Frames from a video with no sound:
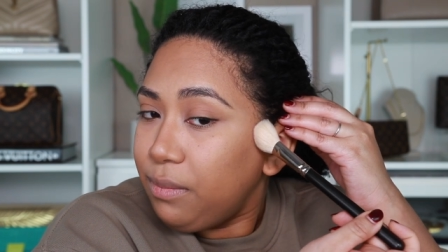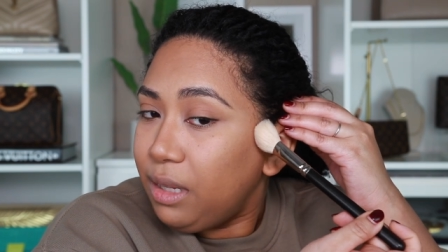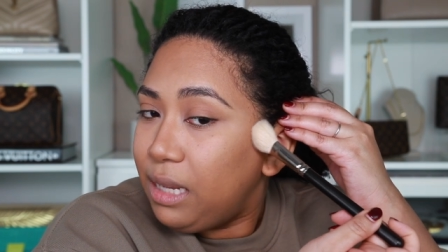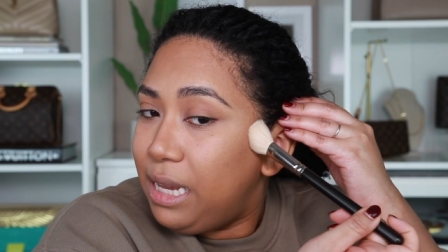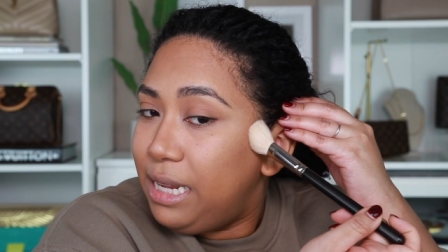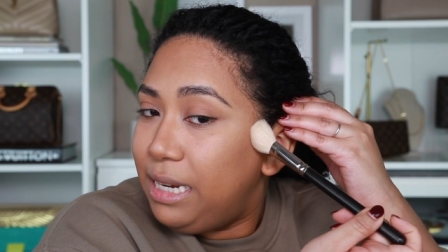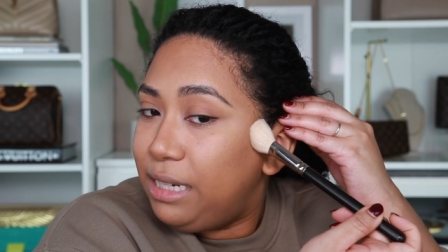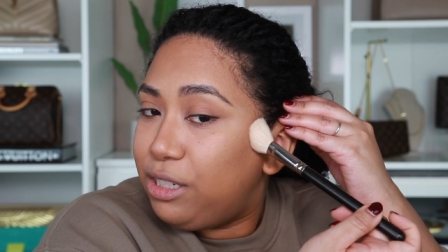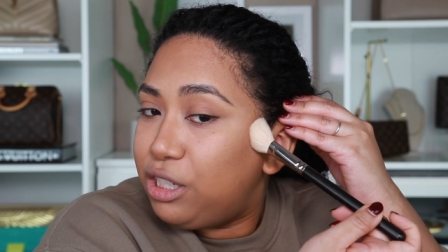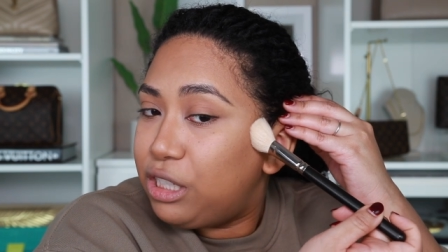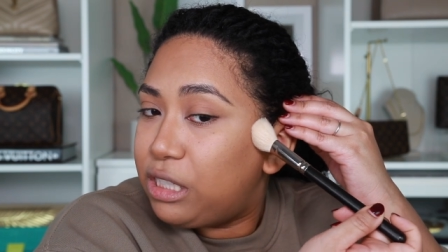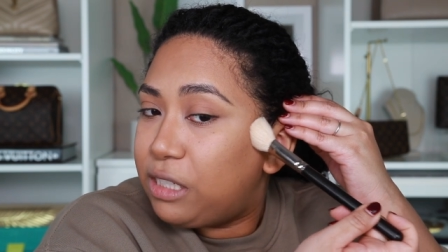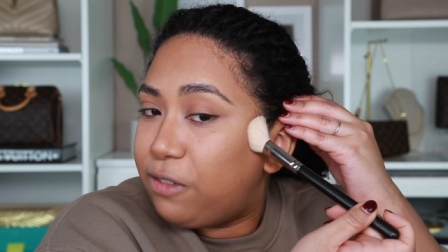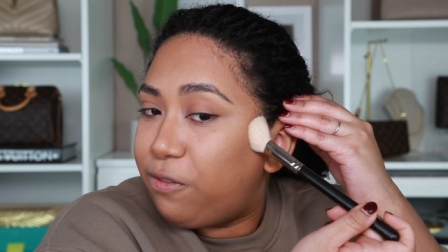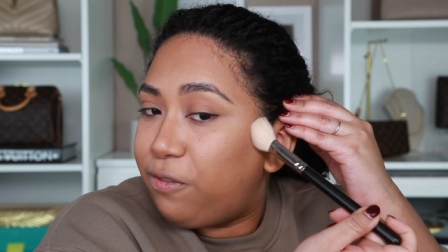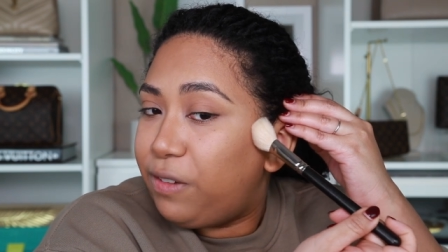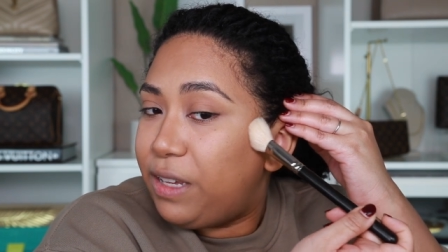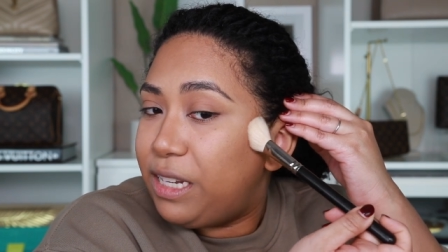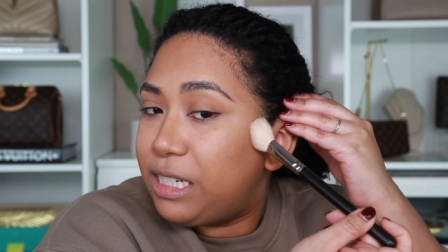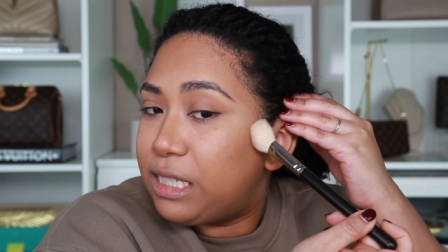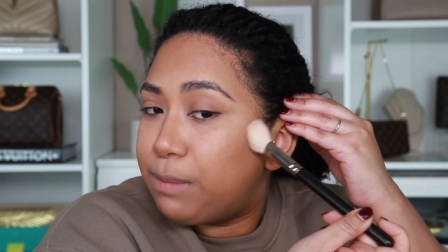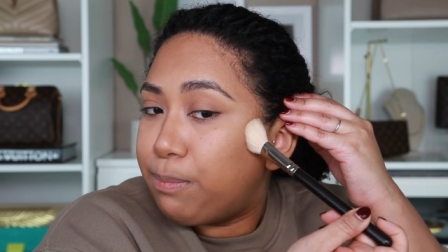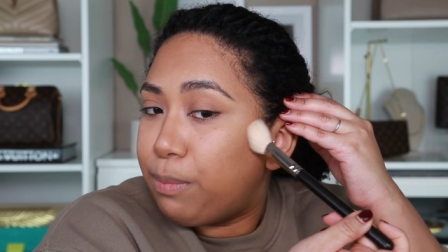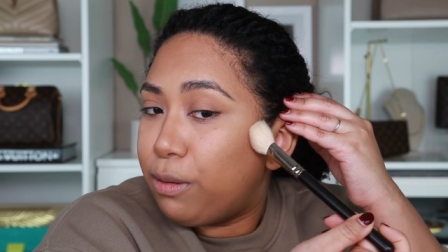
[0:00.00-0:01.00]
And it just
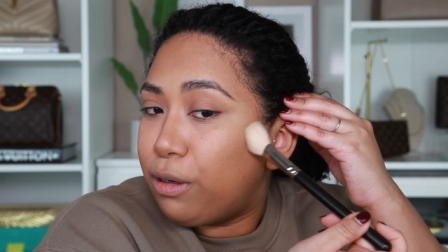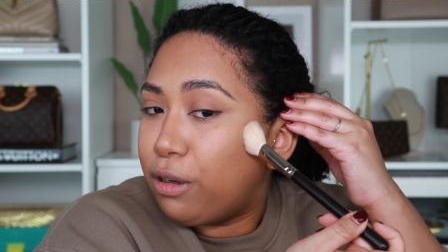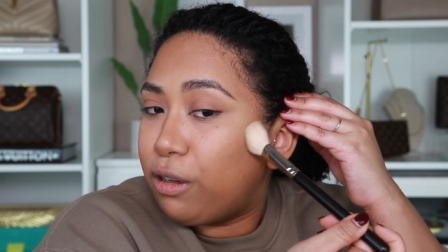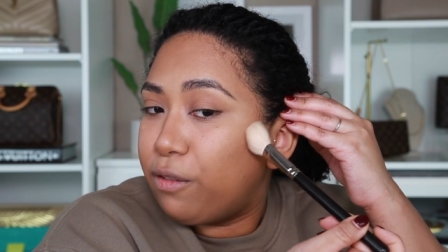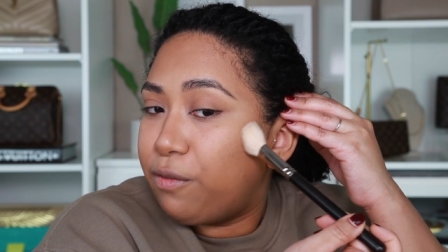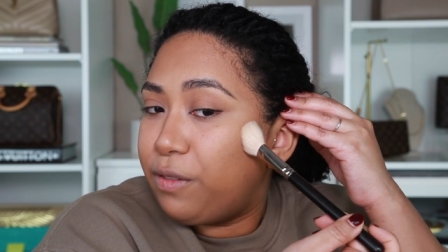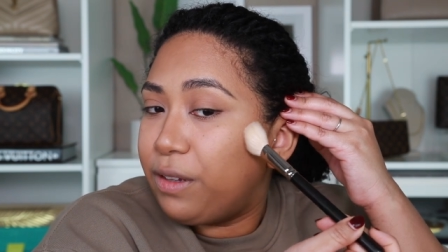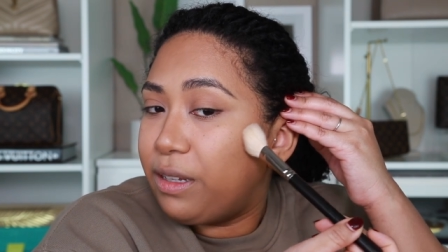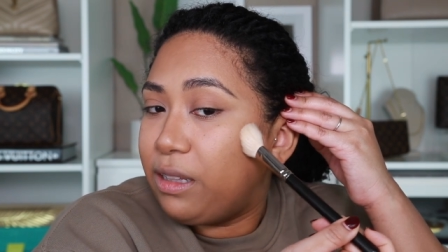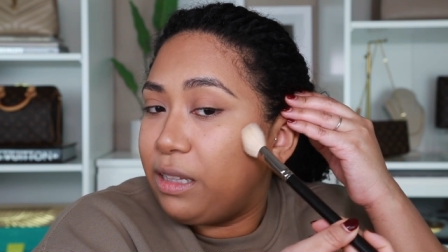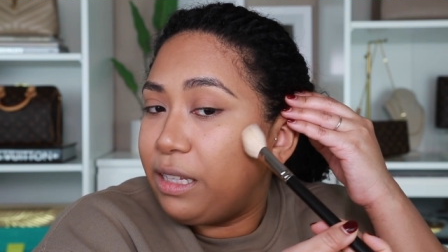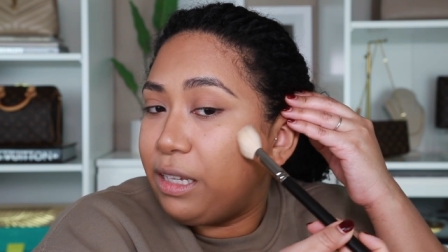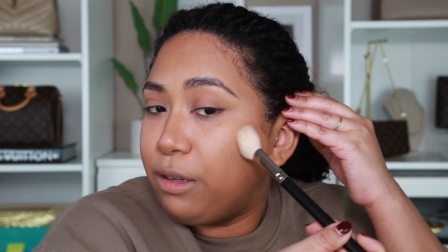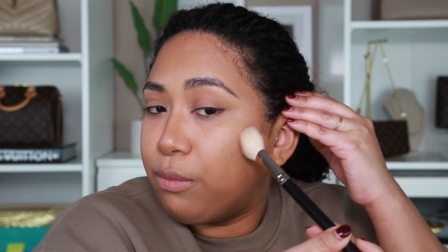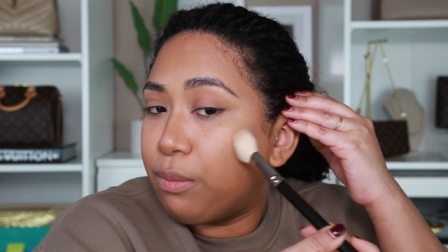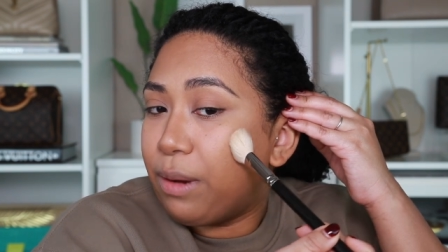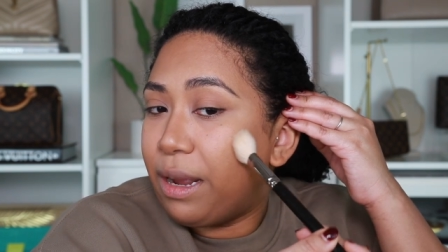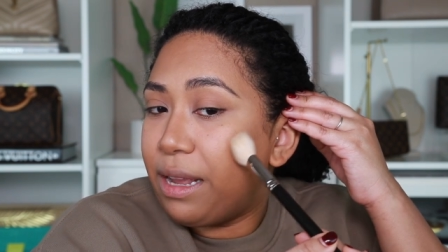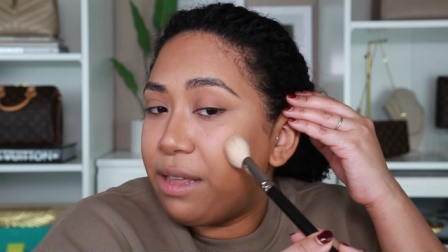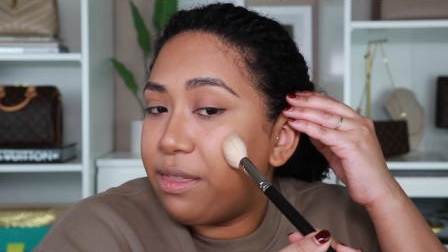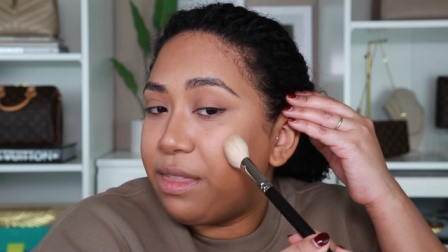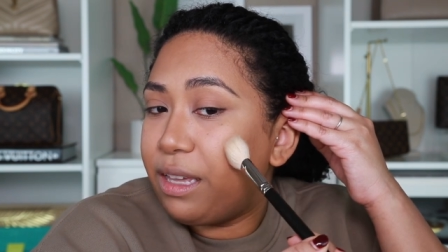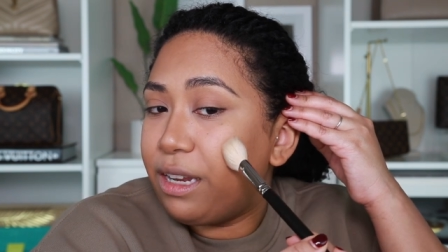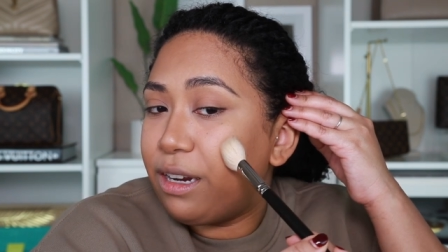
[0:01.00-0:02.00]
fits perfectly
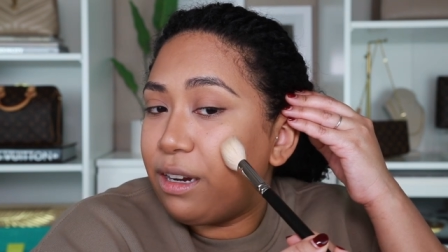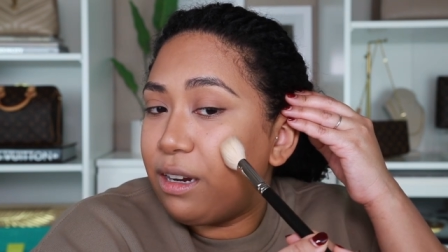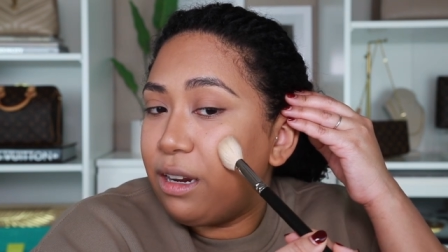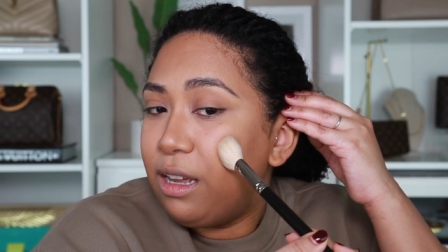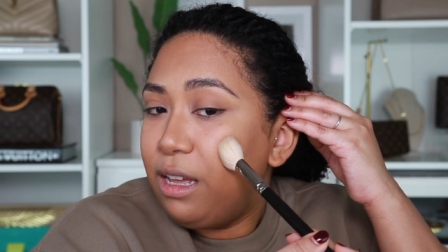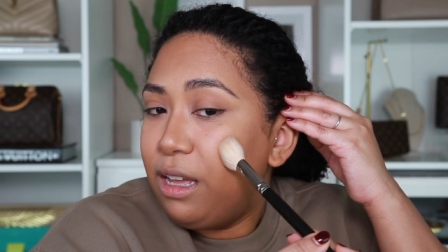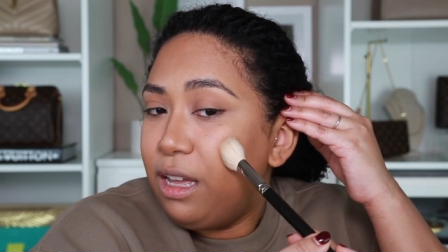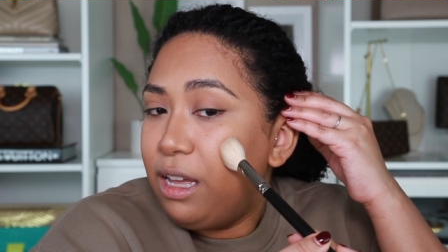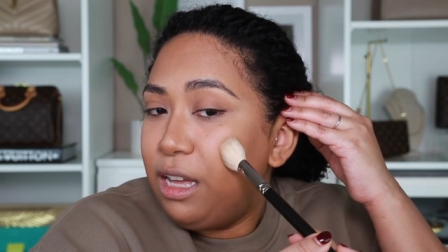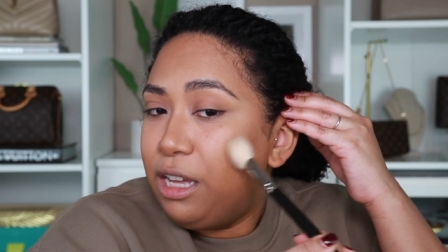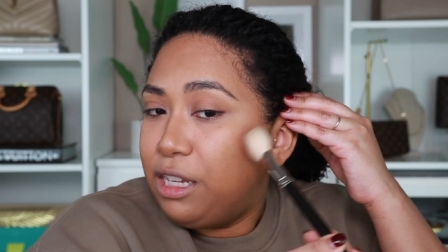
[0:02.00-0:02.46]
right there.